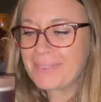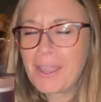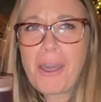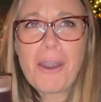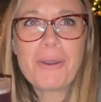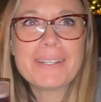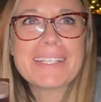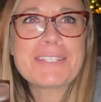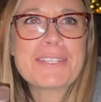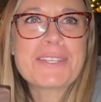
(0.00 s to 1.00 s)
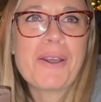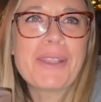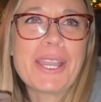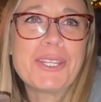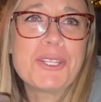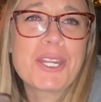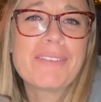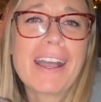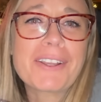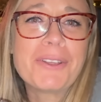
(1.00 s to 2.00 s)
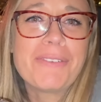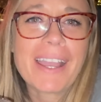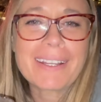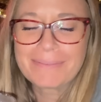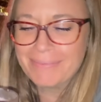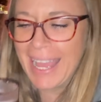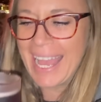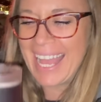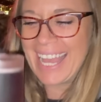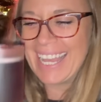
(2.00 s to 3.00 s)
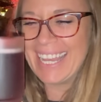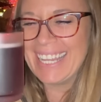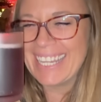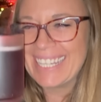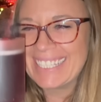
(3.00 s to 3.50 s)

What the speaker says: Oh, this is so good. You should have got Glühwein.